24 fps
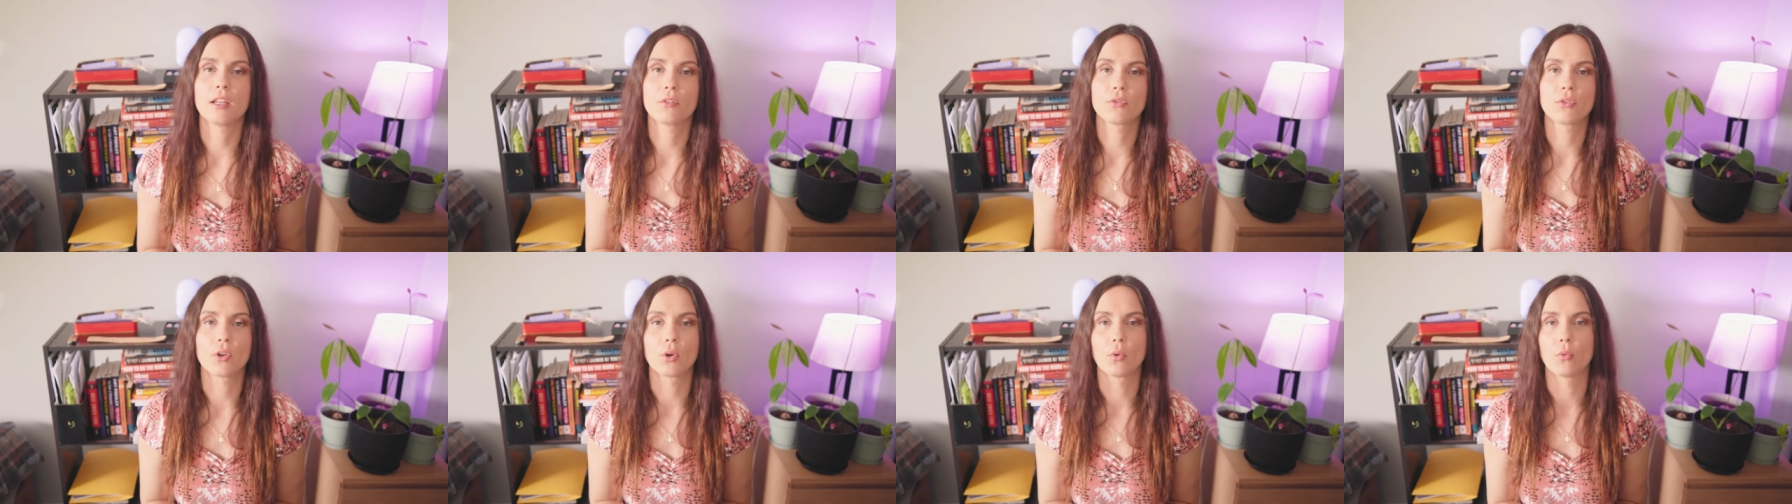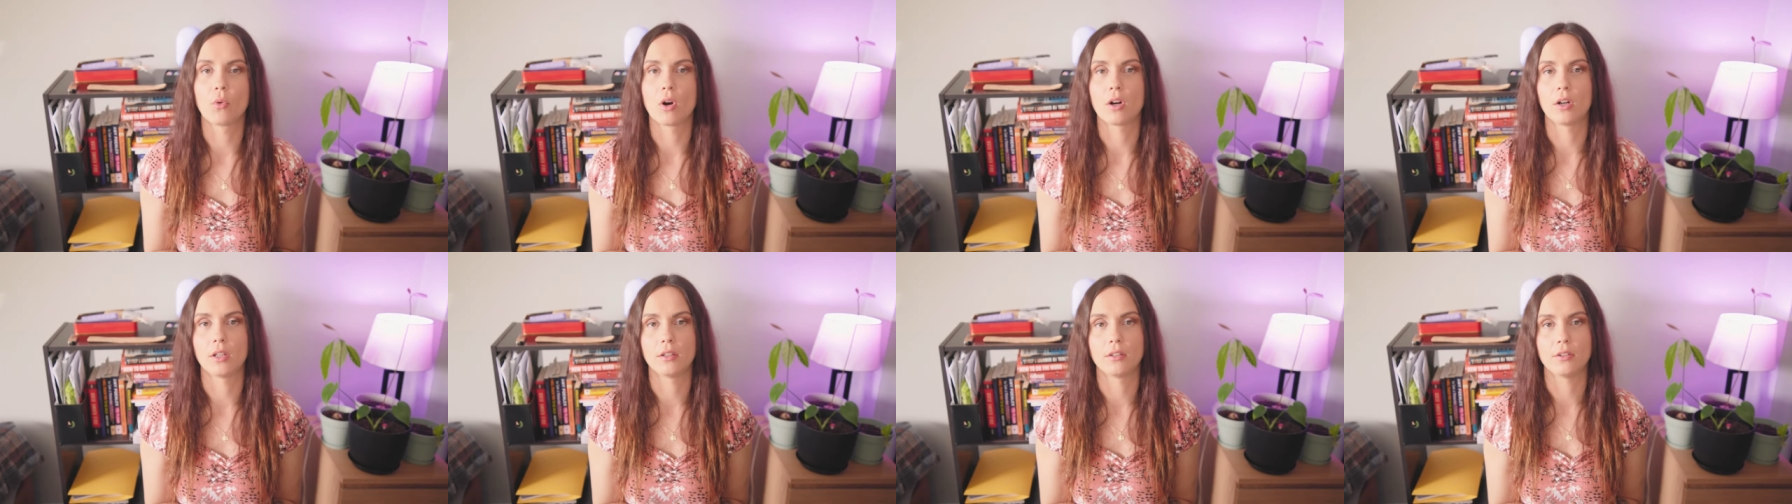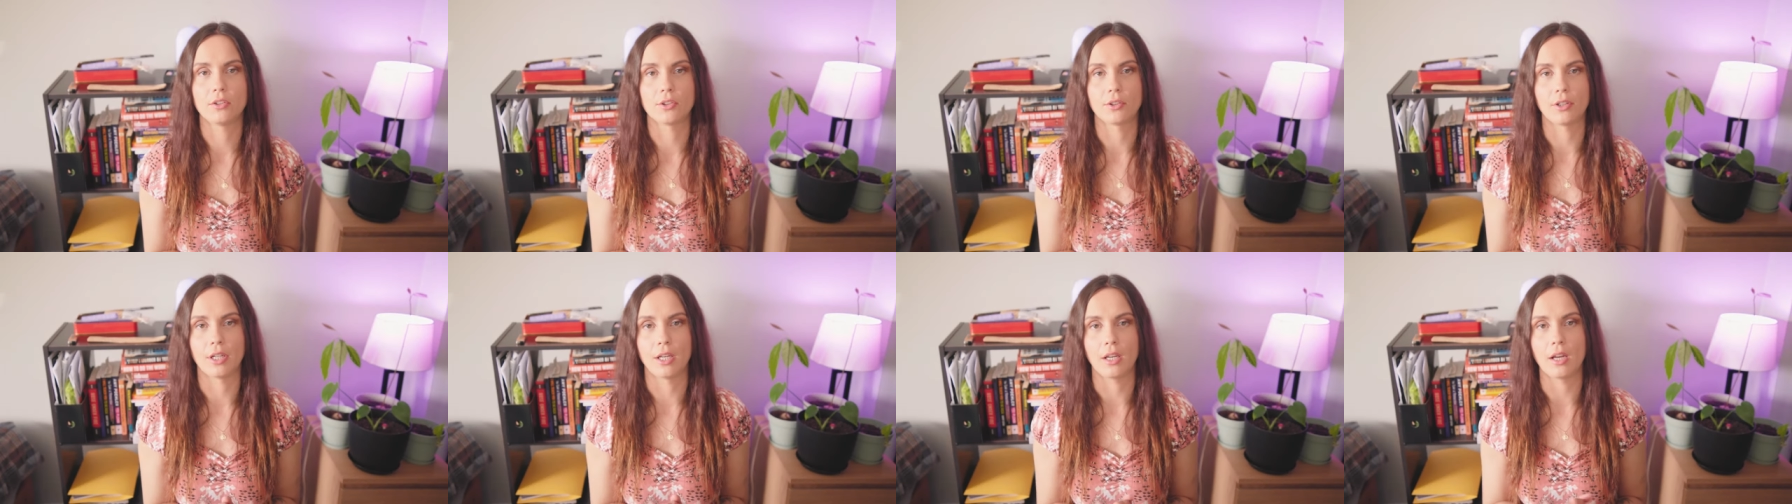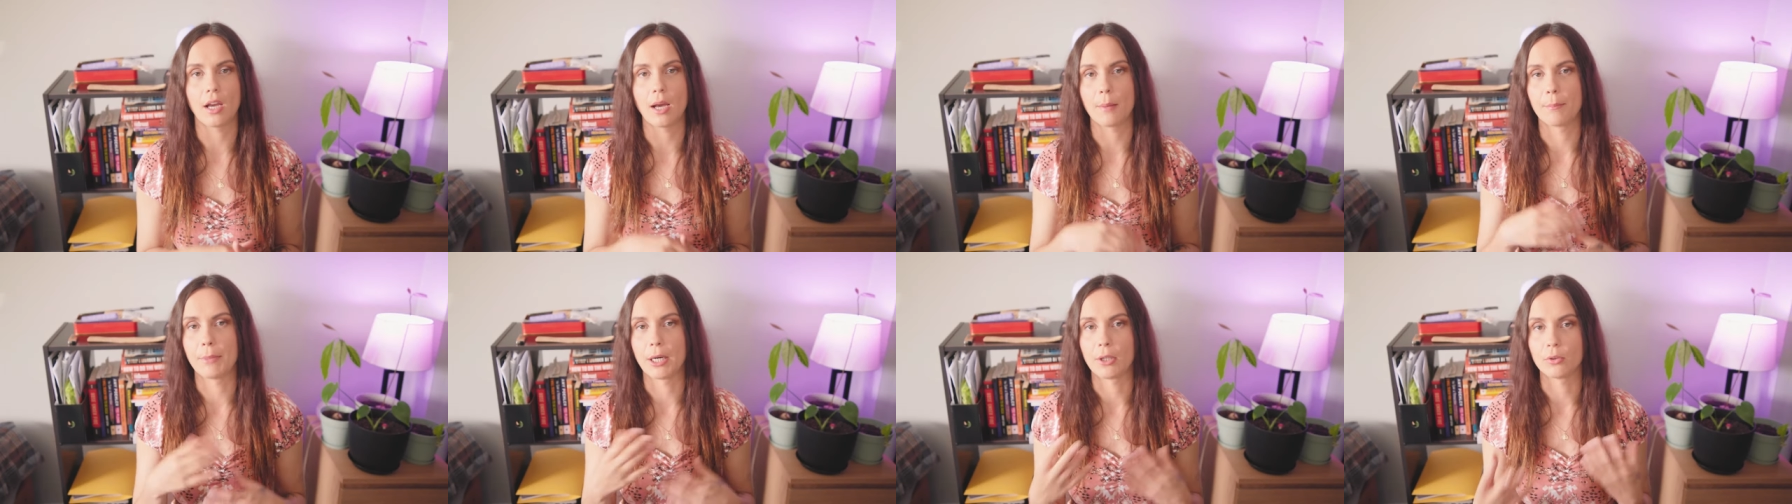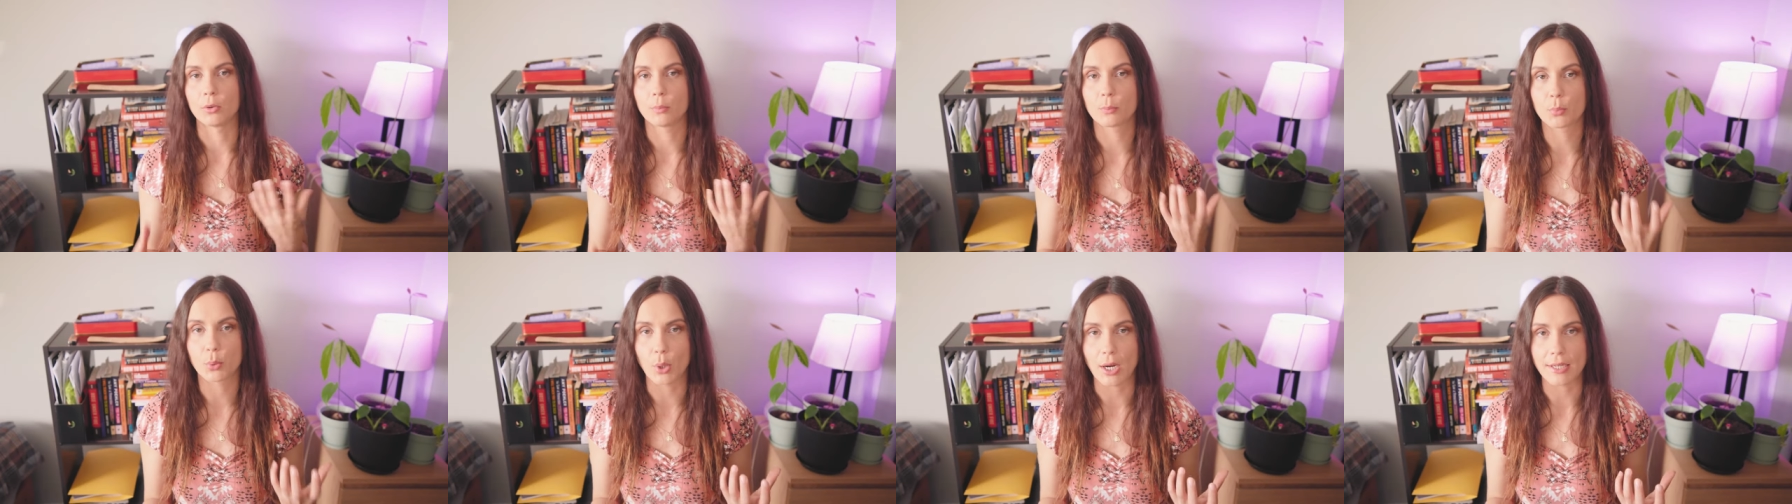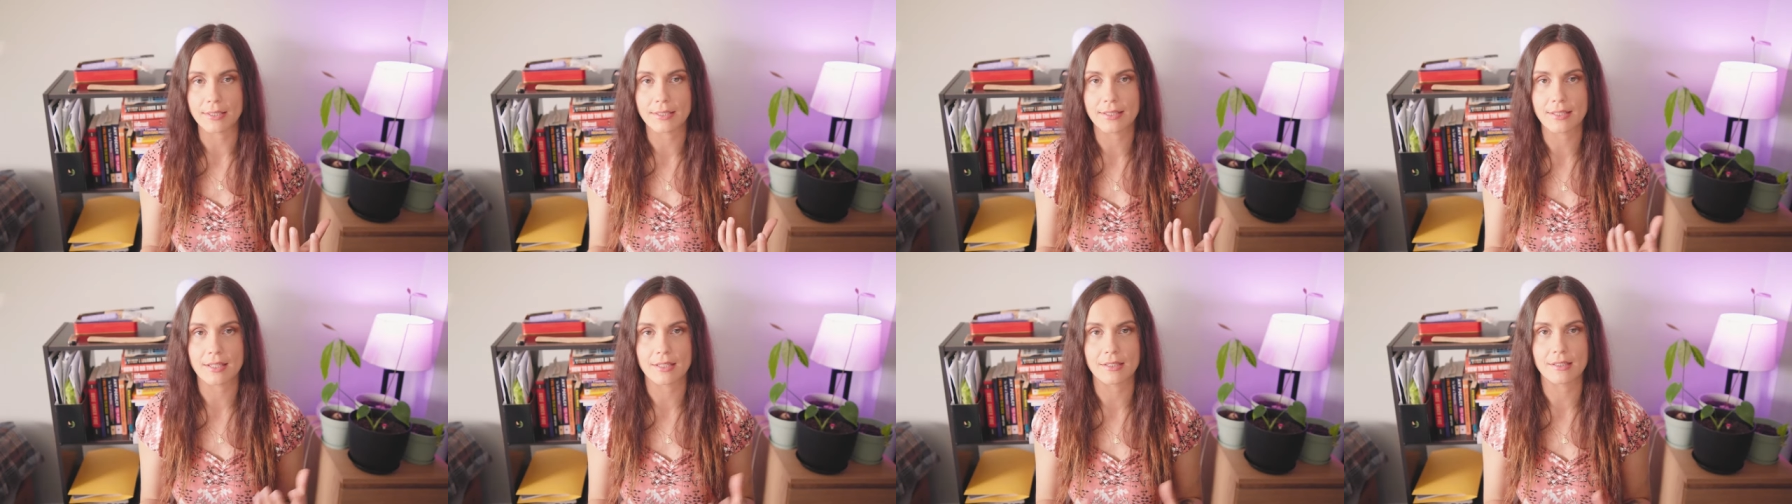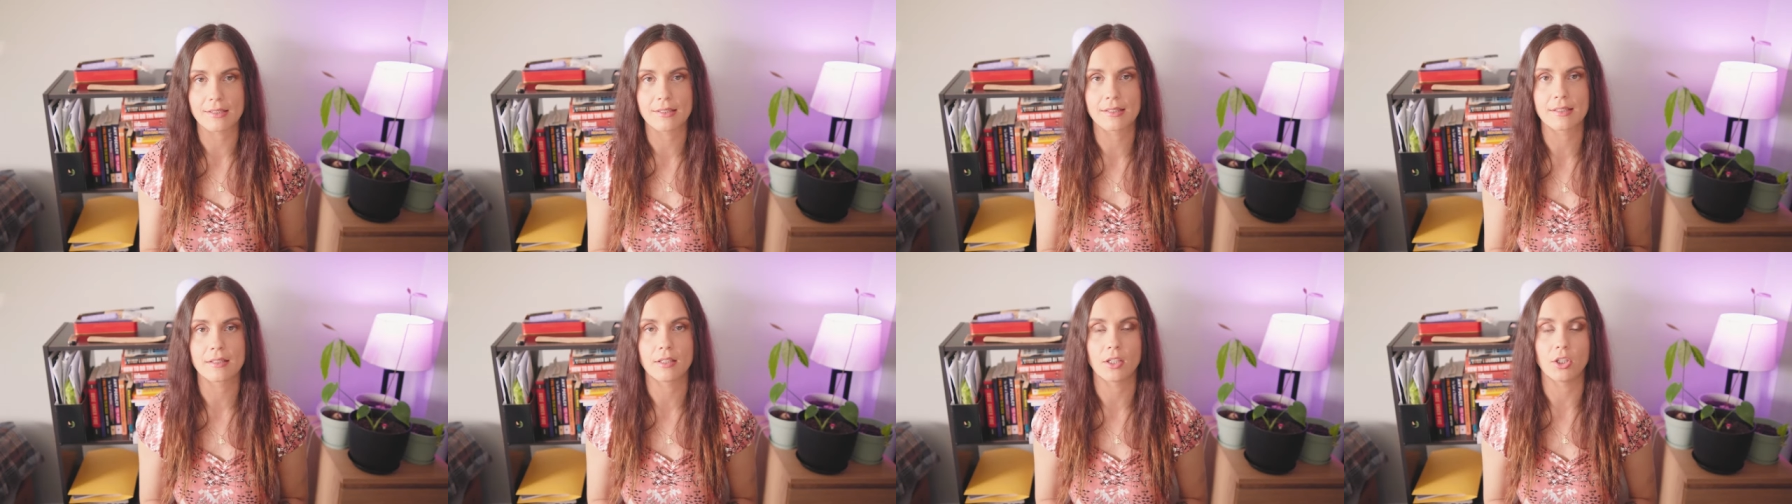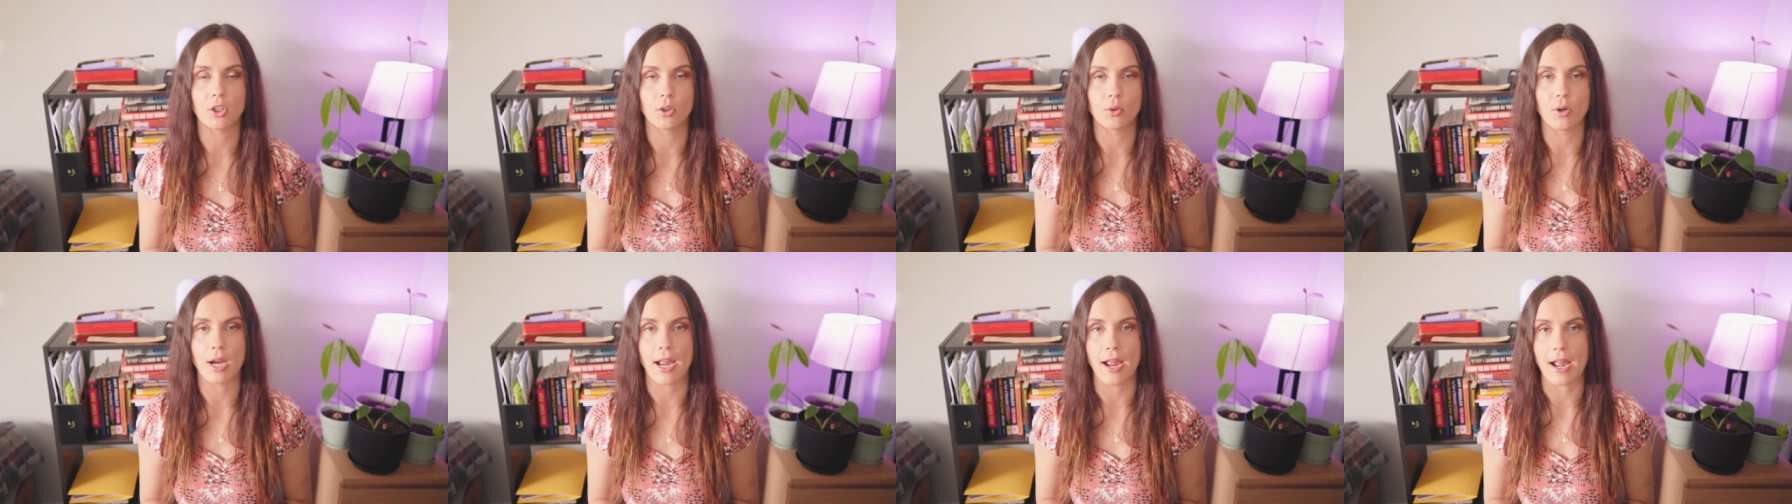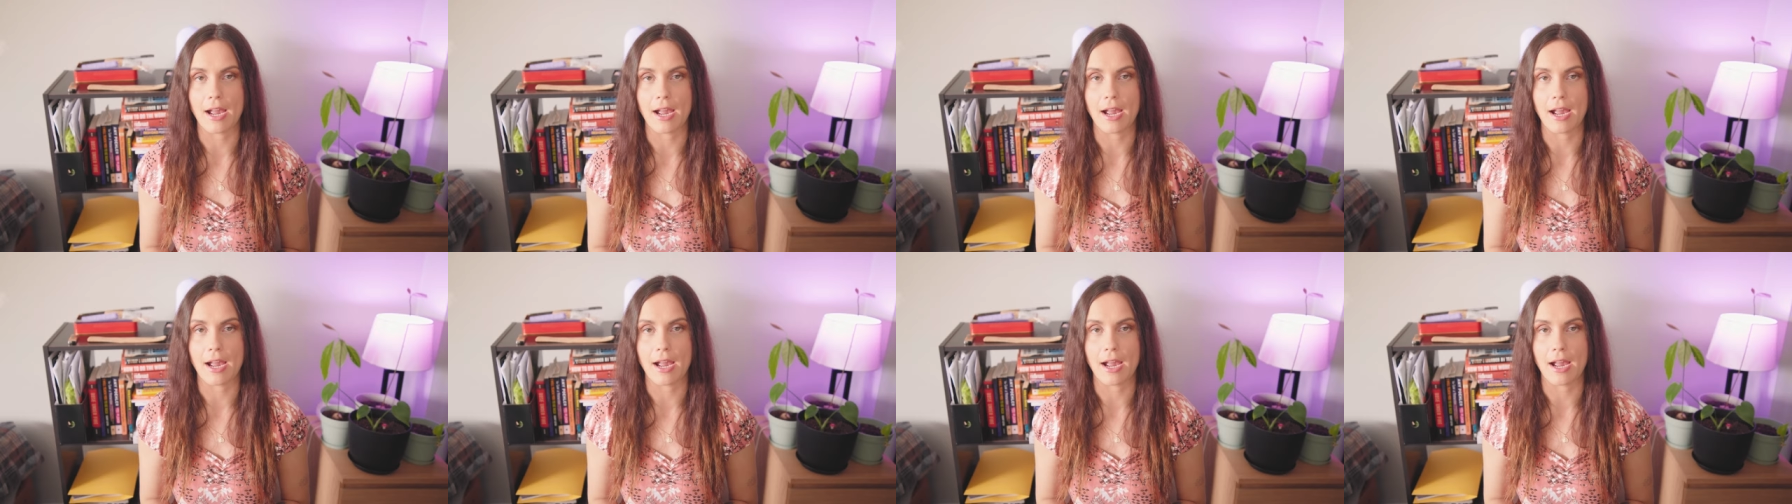if you're wondering about prices, you